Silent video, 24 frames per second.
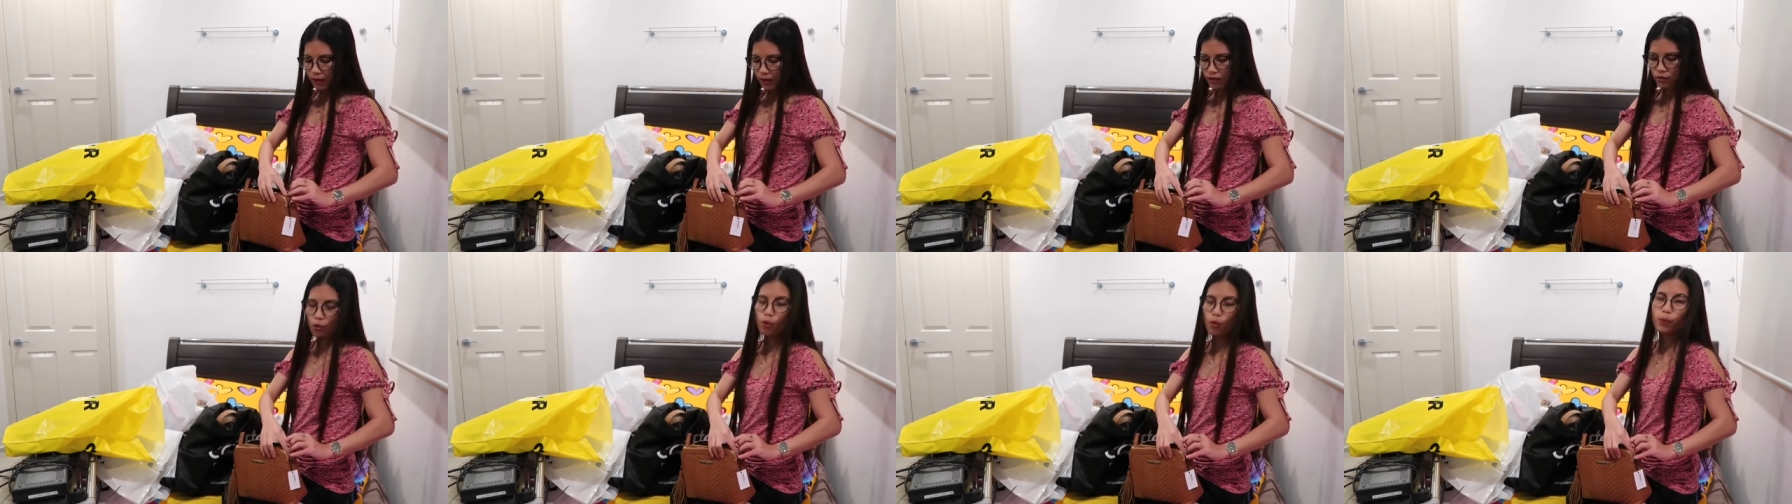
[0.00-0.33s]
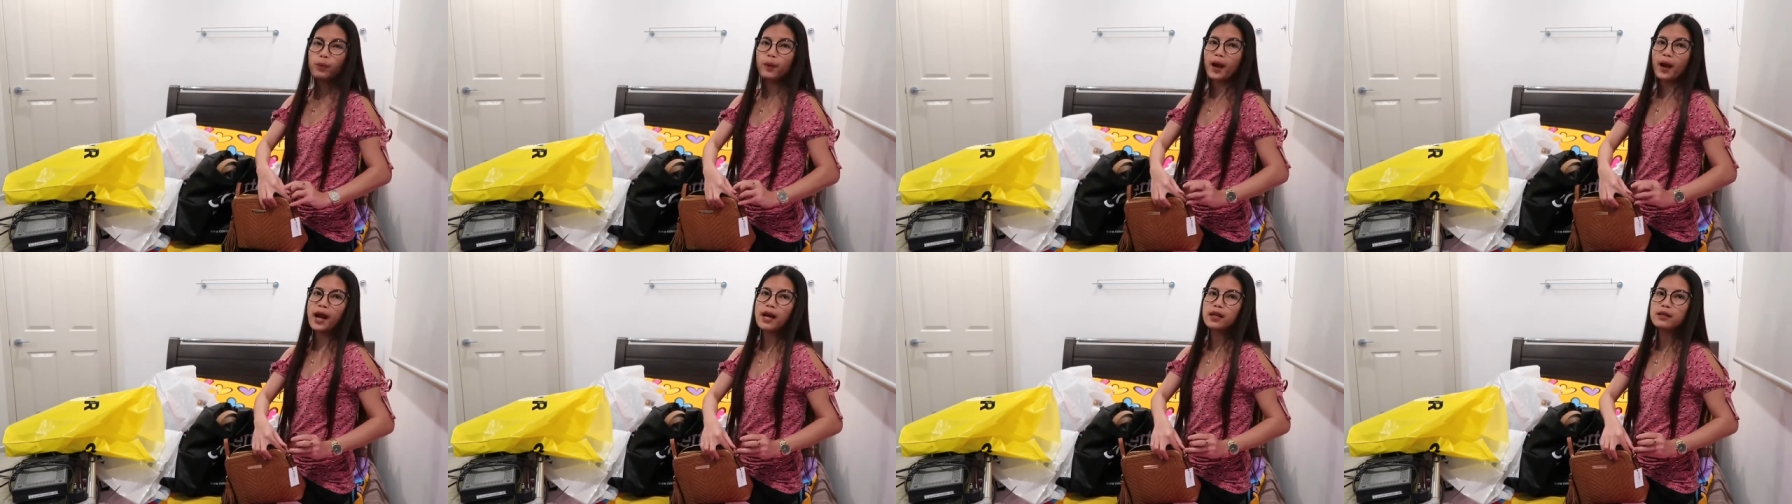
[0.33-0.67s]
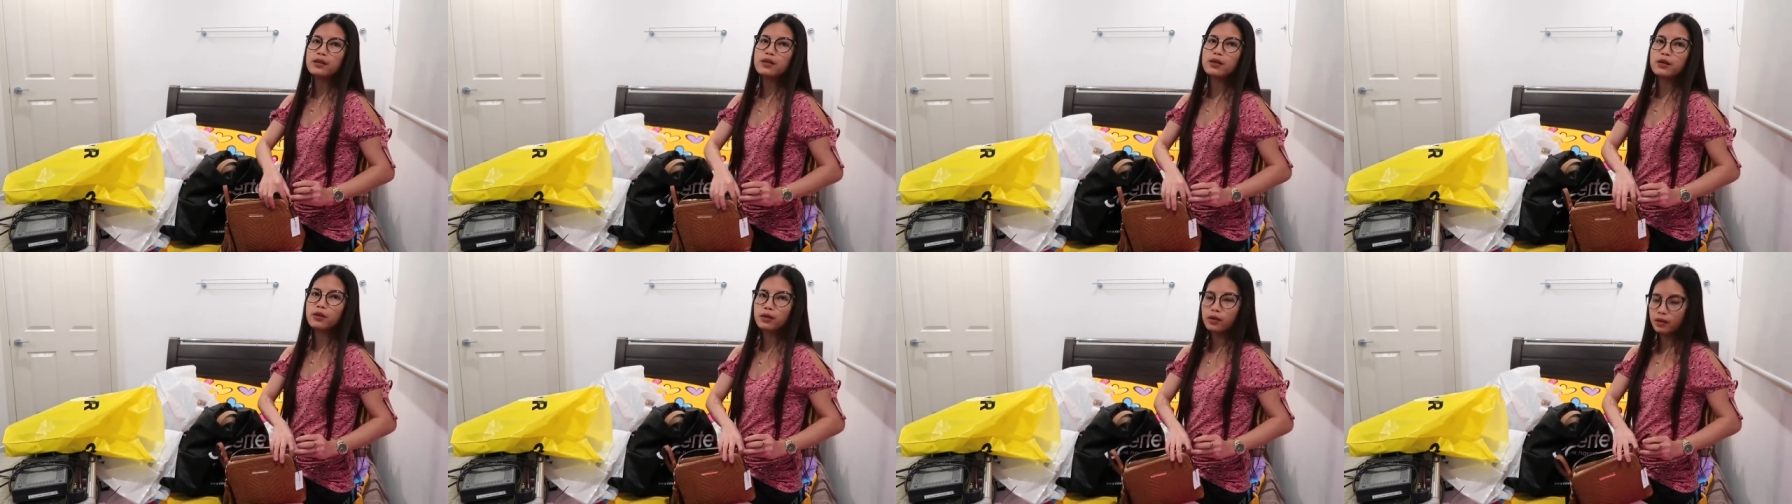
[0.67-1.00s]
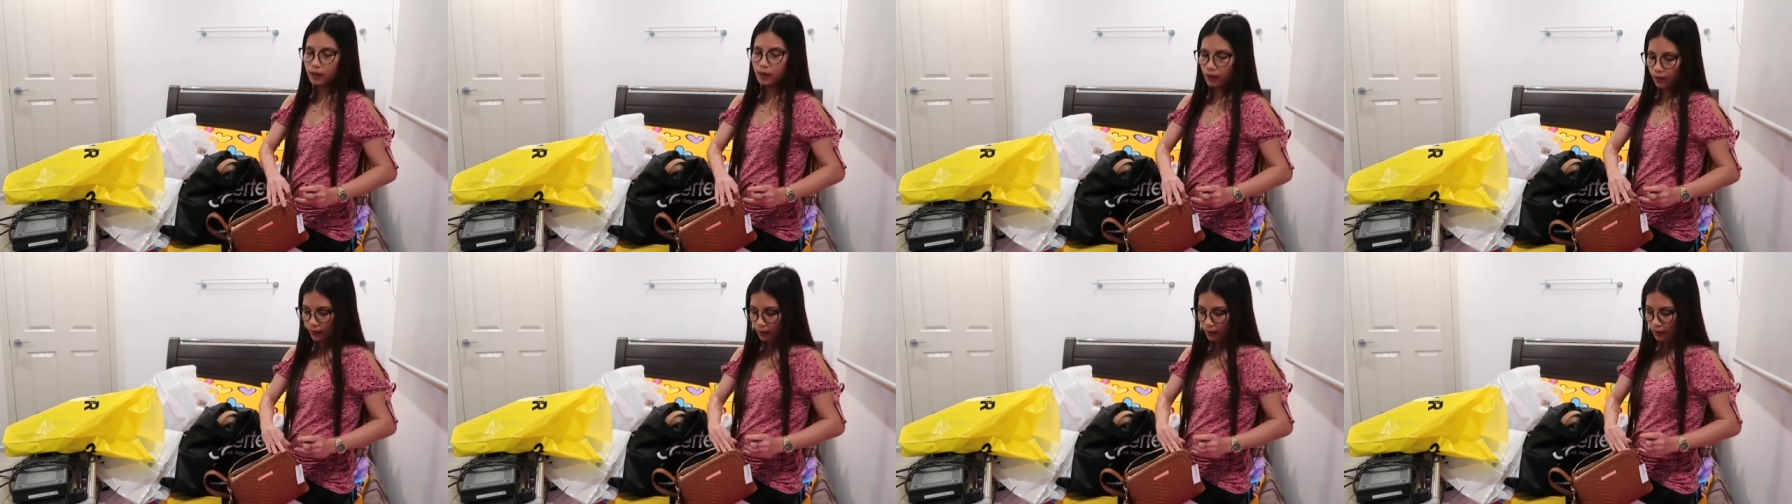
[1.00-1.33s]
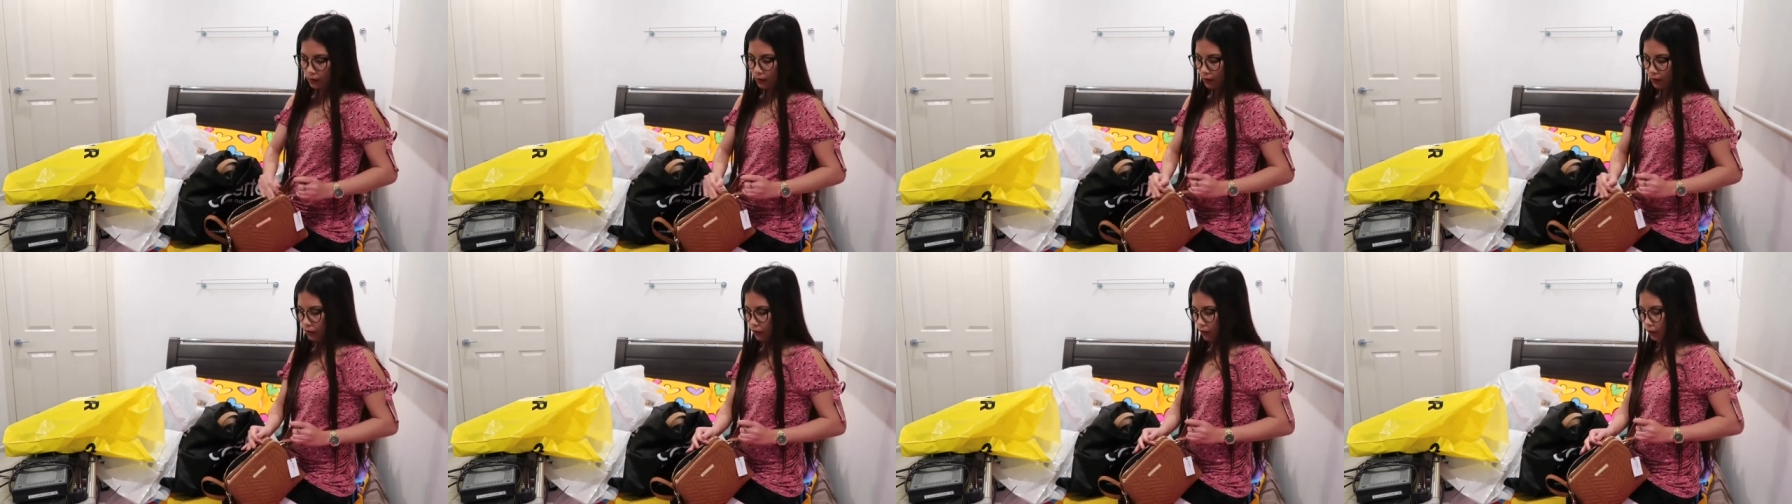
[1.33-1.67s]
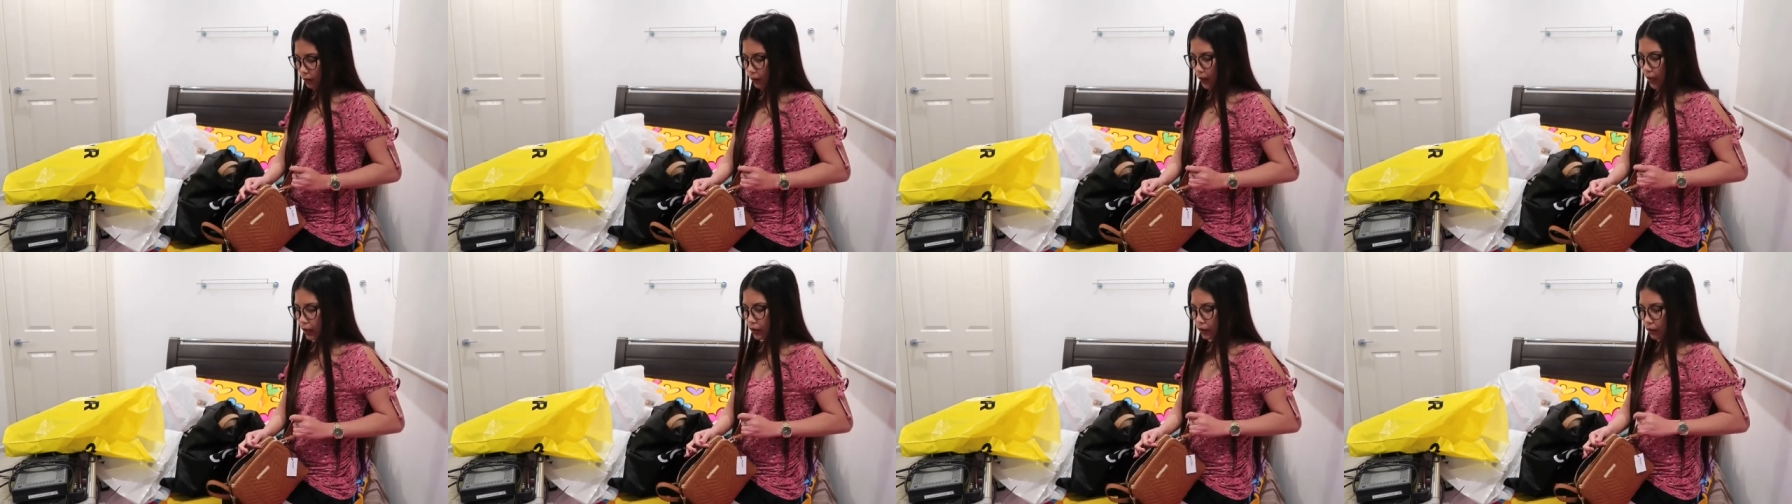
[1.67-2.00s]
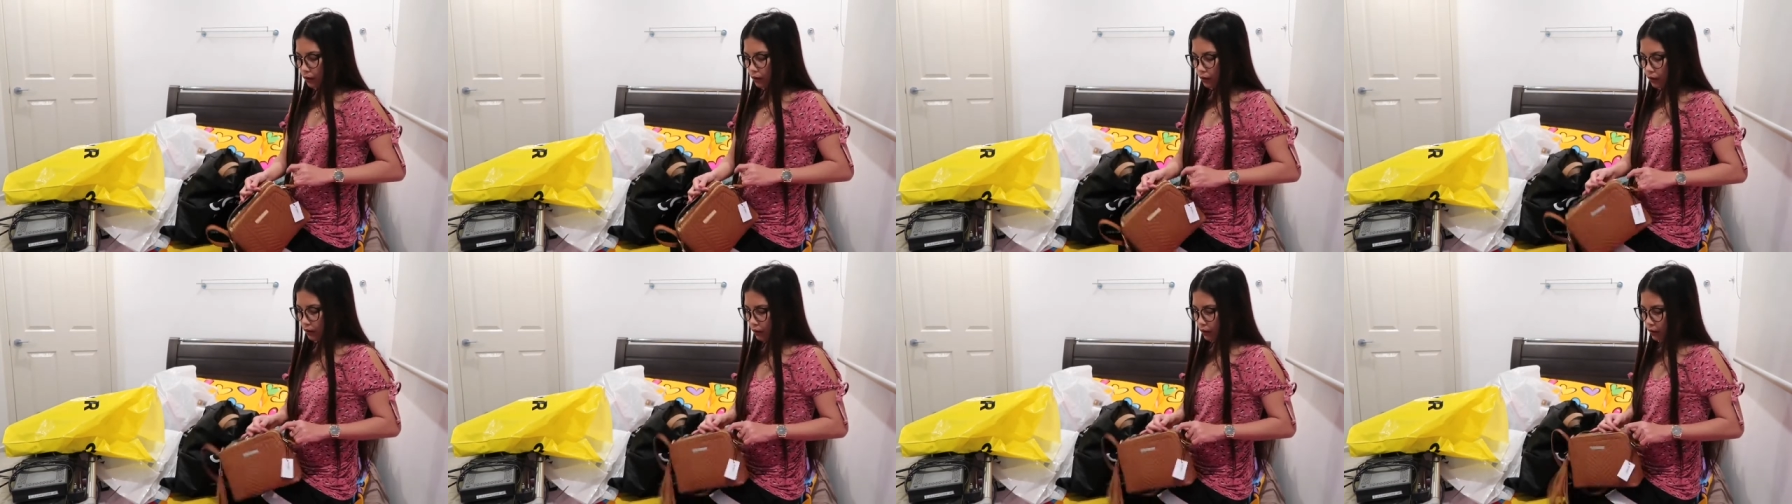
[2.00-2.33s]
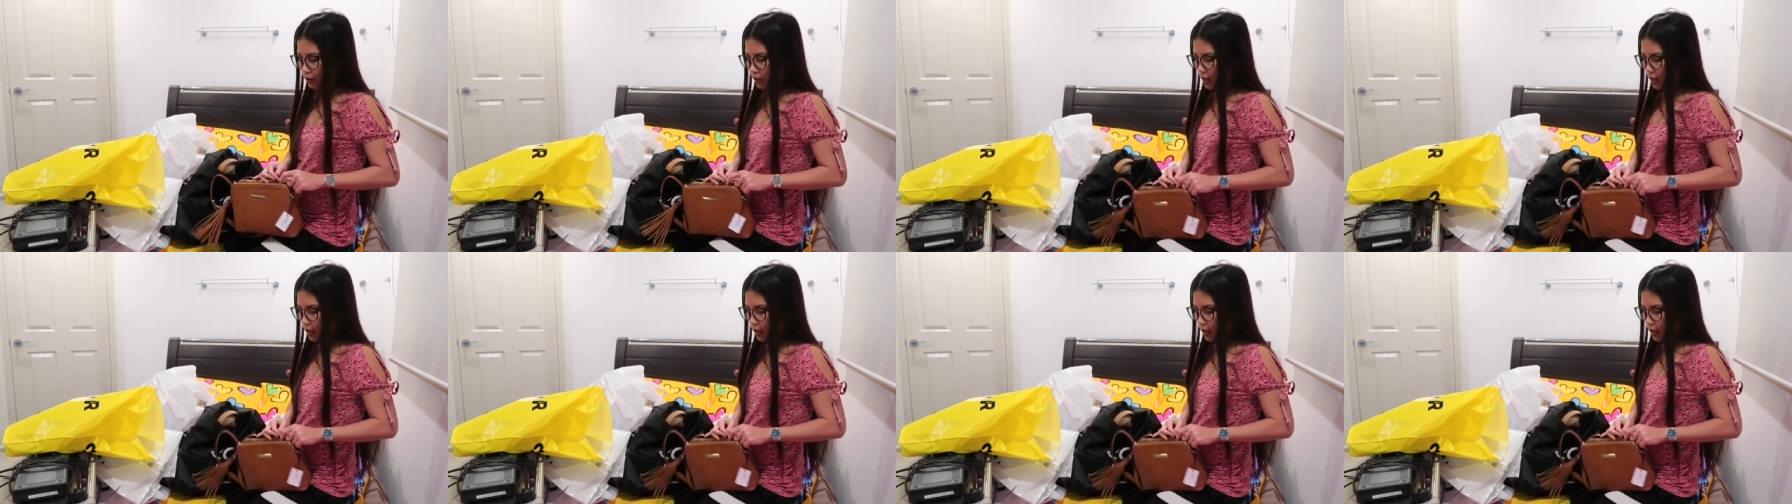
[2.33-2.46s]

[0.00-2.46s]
It's all brand new, guys. It's all brand new.